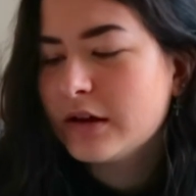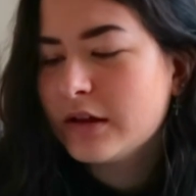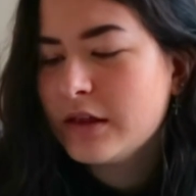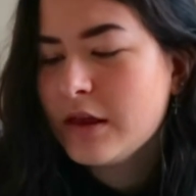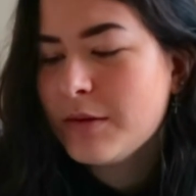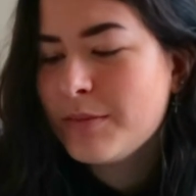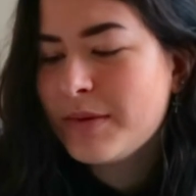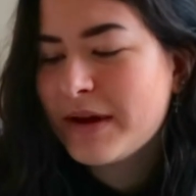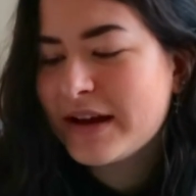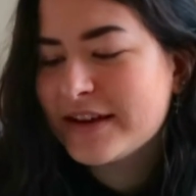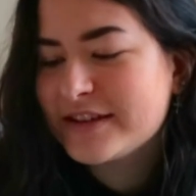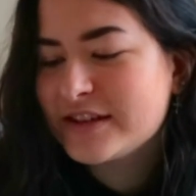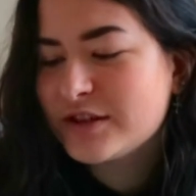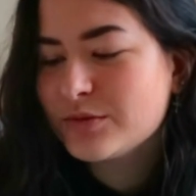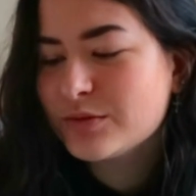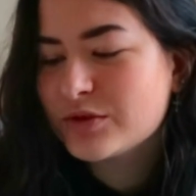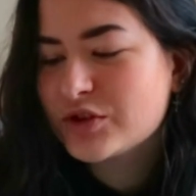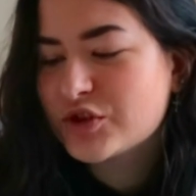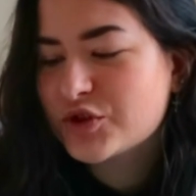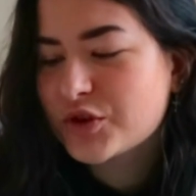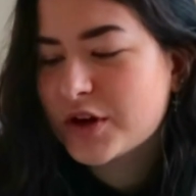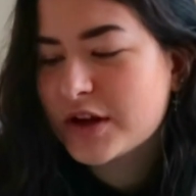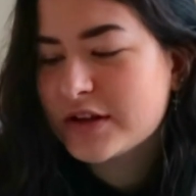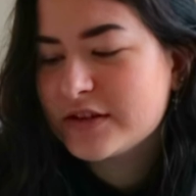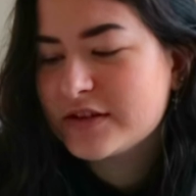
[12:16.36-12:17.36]
The bastard was
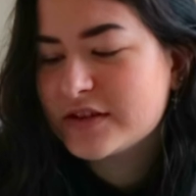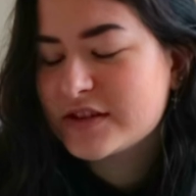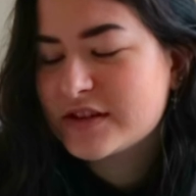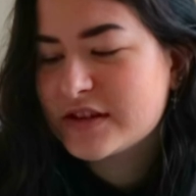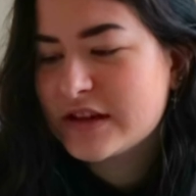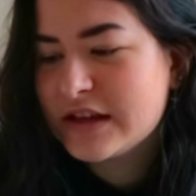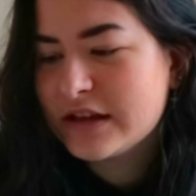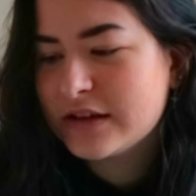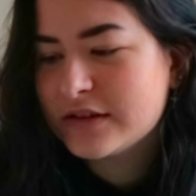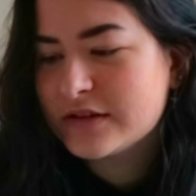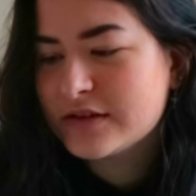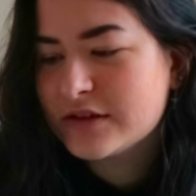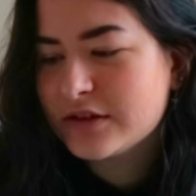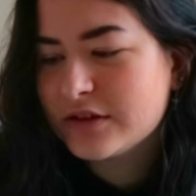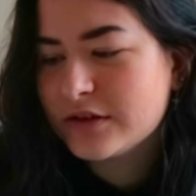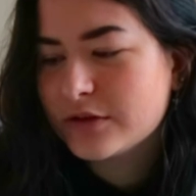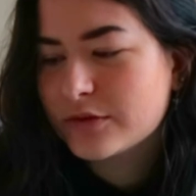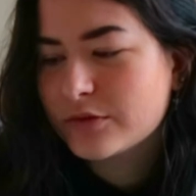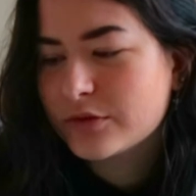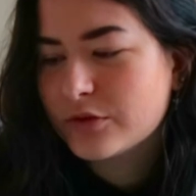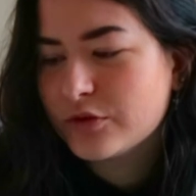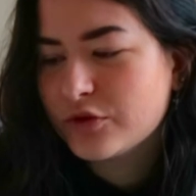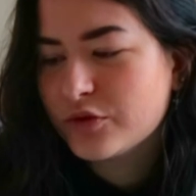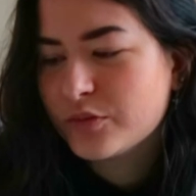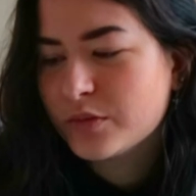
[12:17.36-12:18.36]
trying to sneak into your
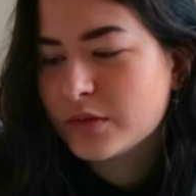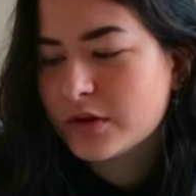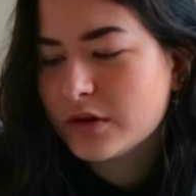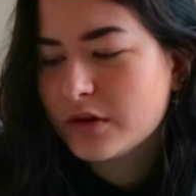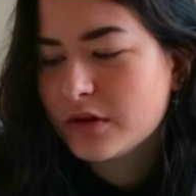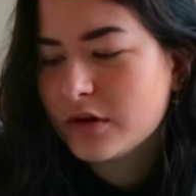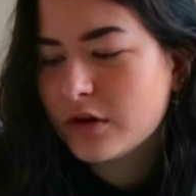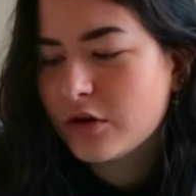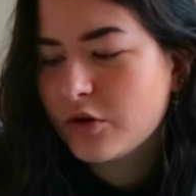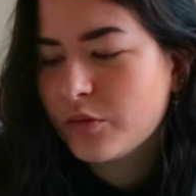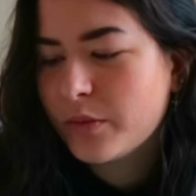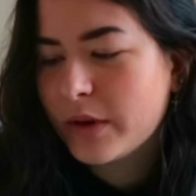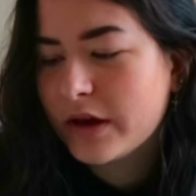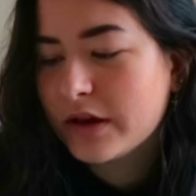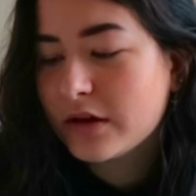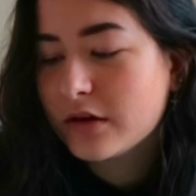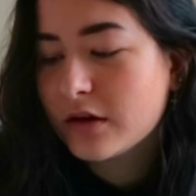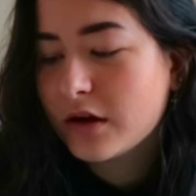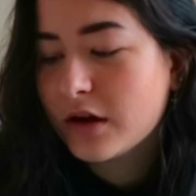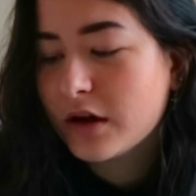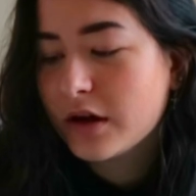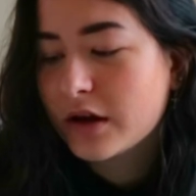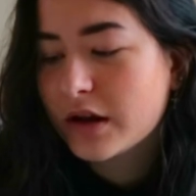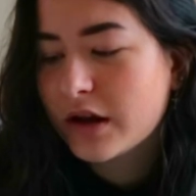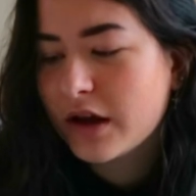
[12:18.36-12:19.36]
room. Oh my
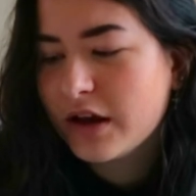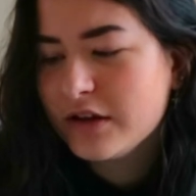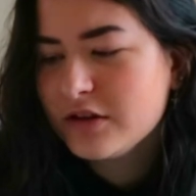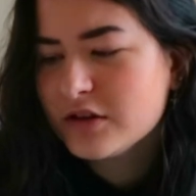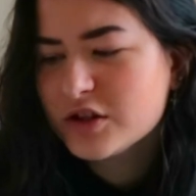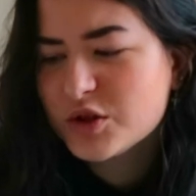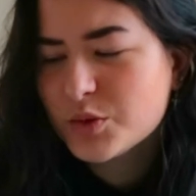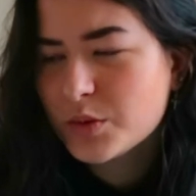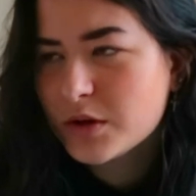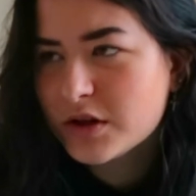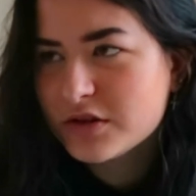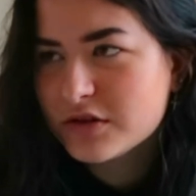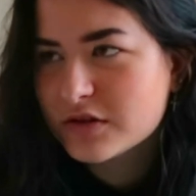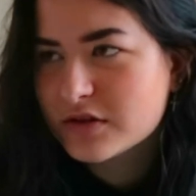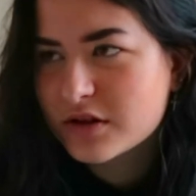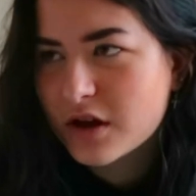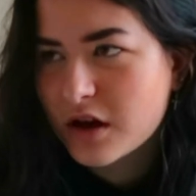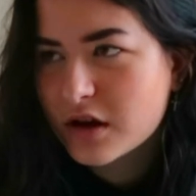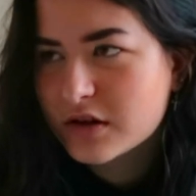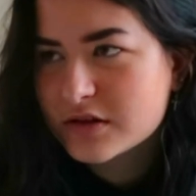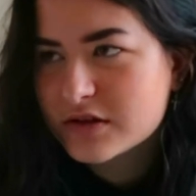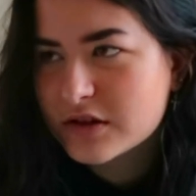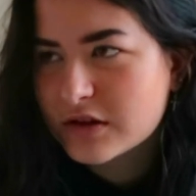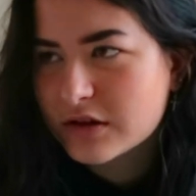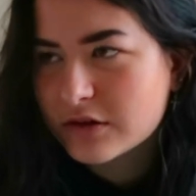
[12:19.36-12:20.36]
god. I just wanted to
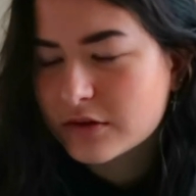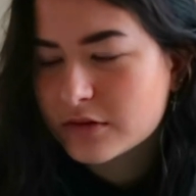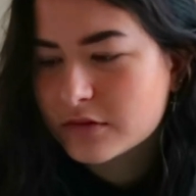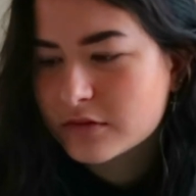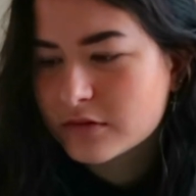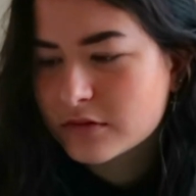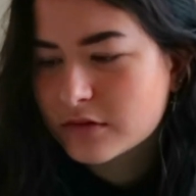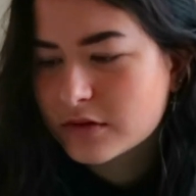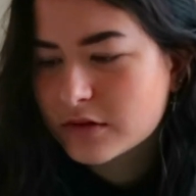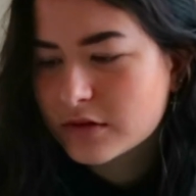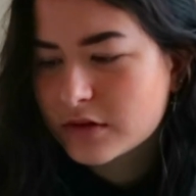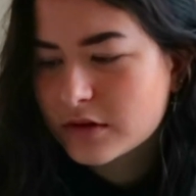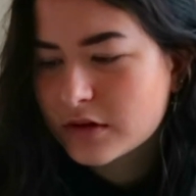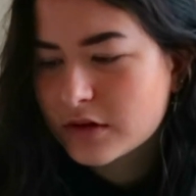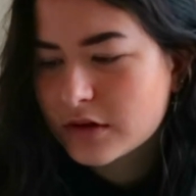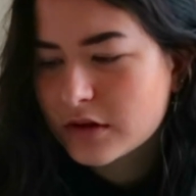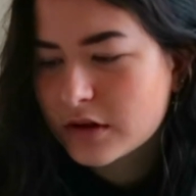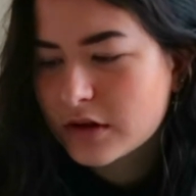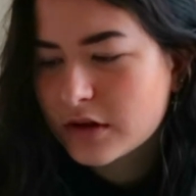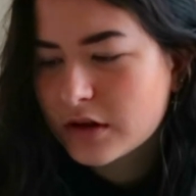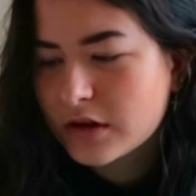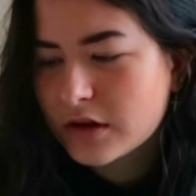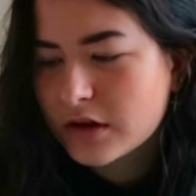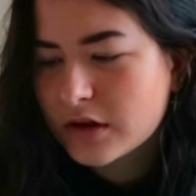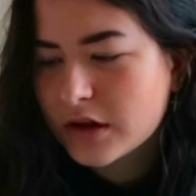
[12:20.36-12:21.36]
talk to you.
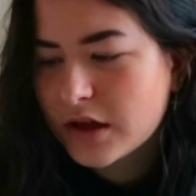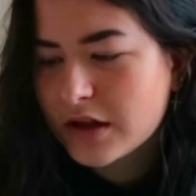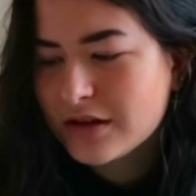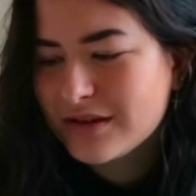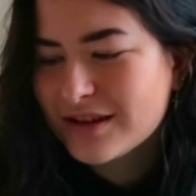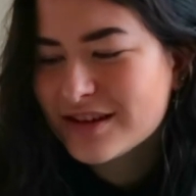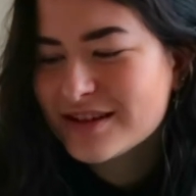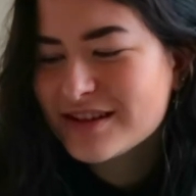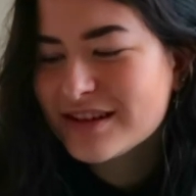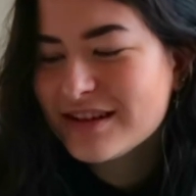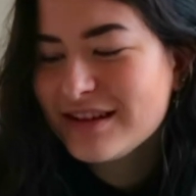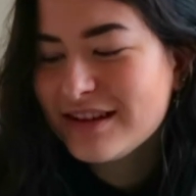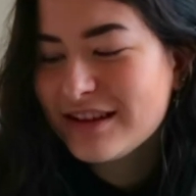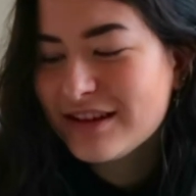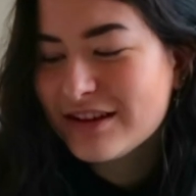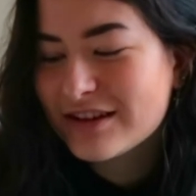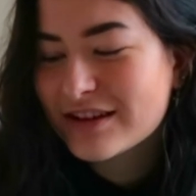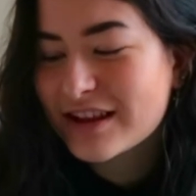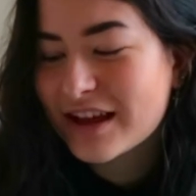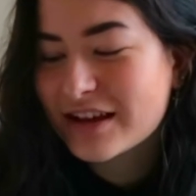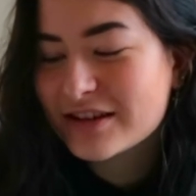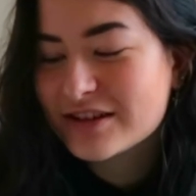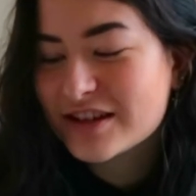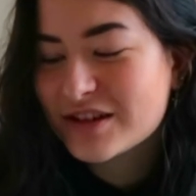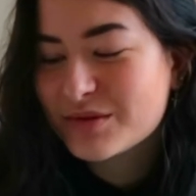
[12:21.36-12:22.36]
It doesn't look
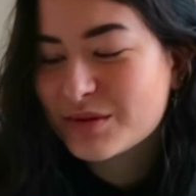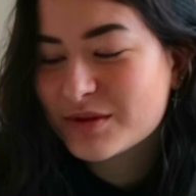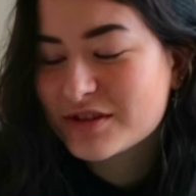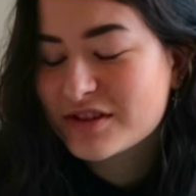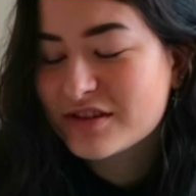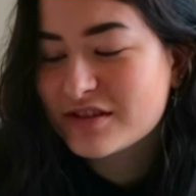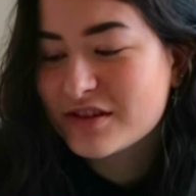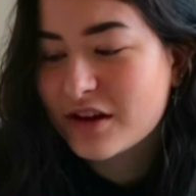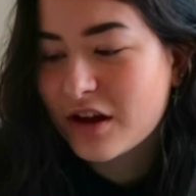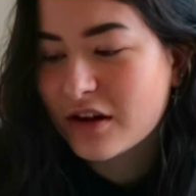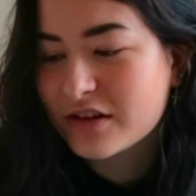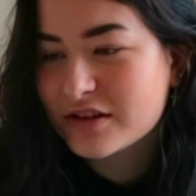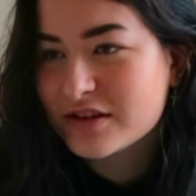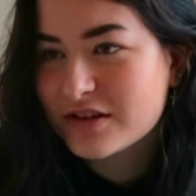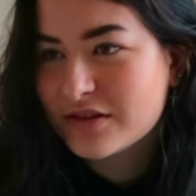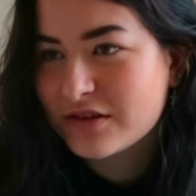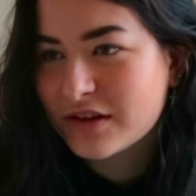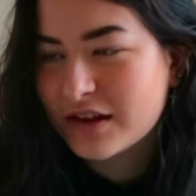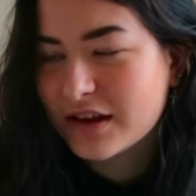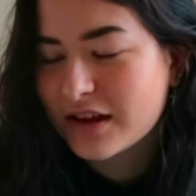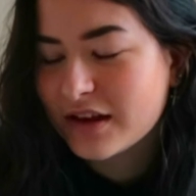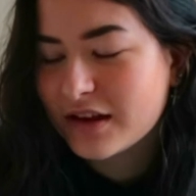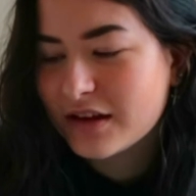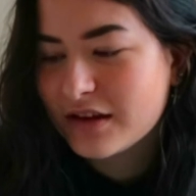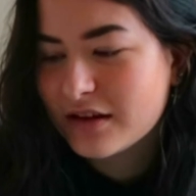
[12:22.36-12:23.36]
like she wants to talk to you,
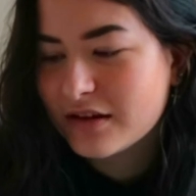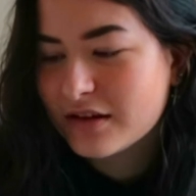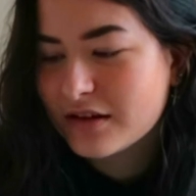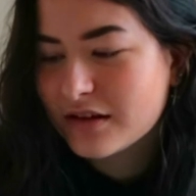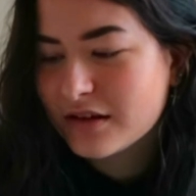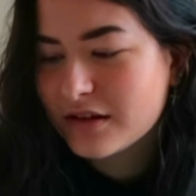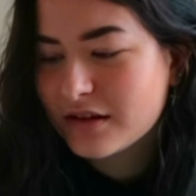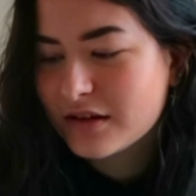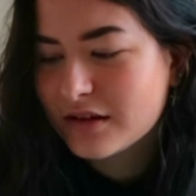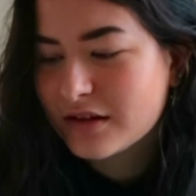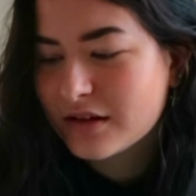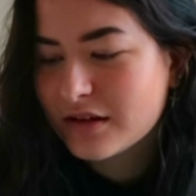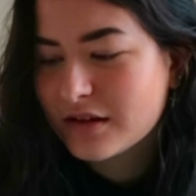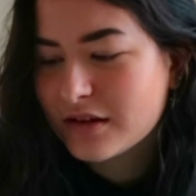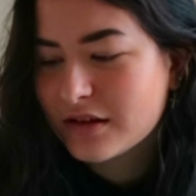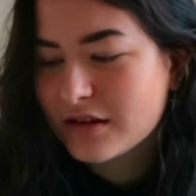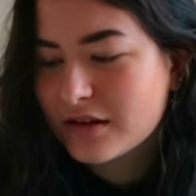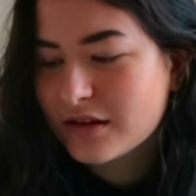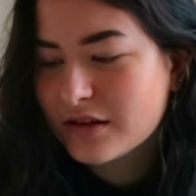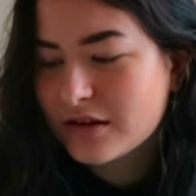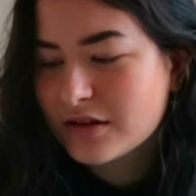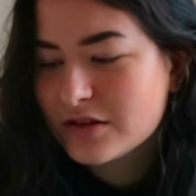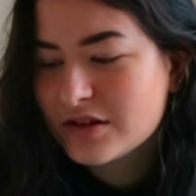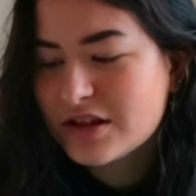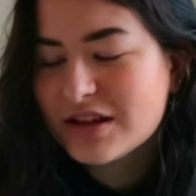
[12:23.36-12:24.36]
kid.
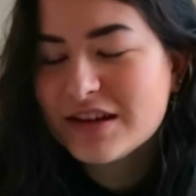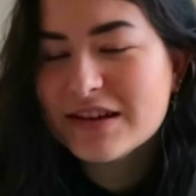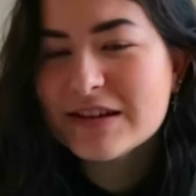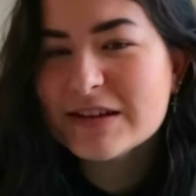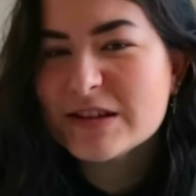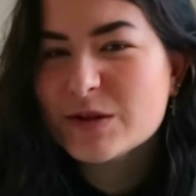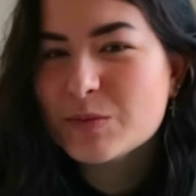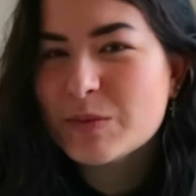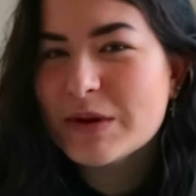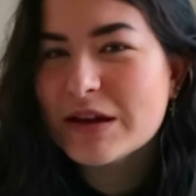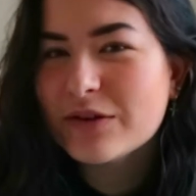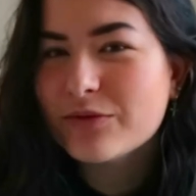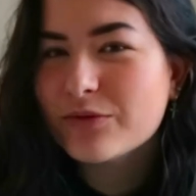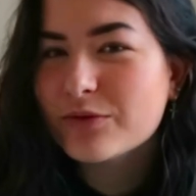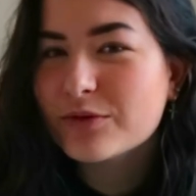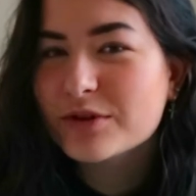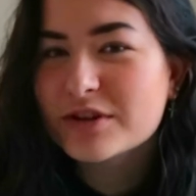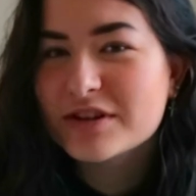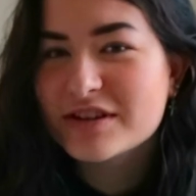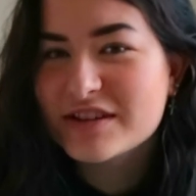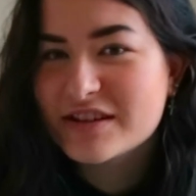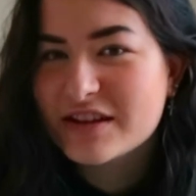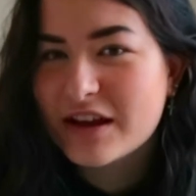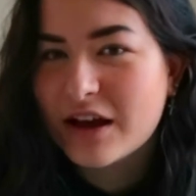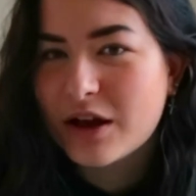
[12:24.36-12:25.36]
She can't speak for
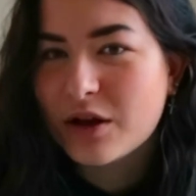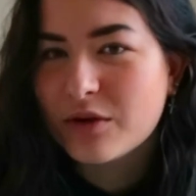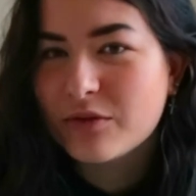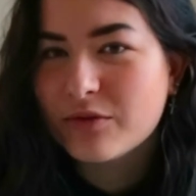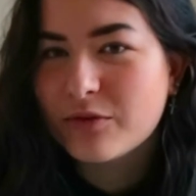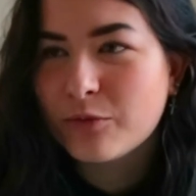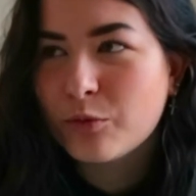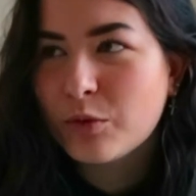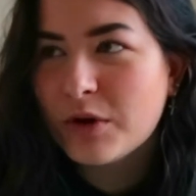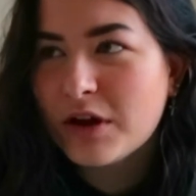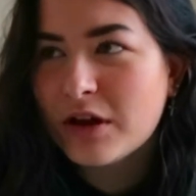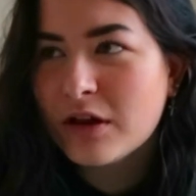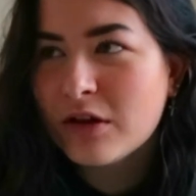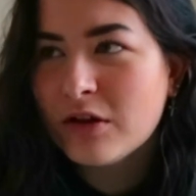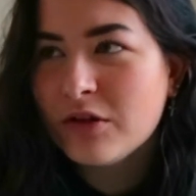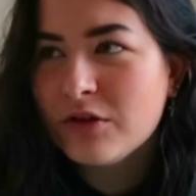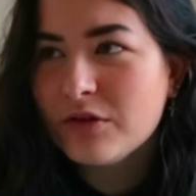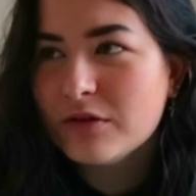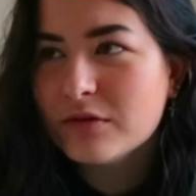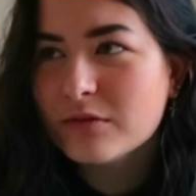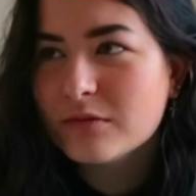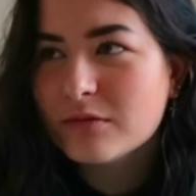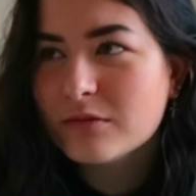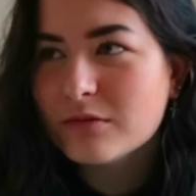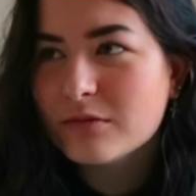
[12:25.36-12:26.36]
herself.
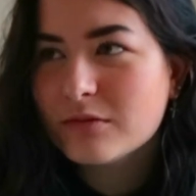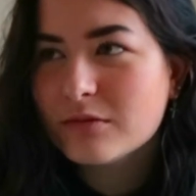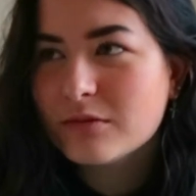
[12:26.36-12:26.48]
Well,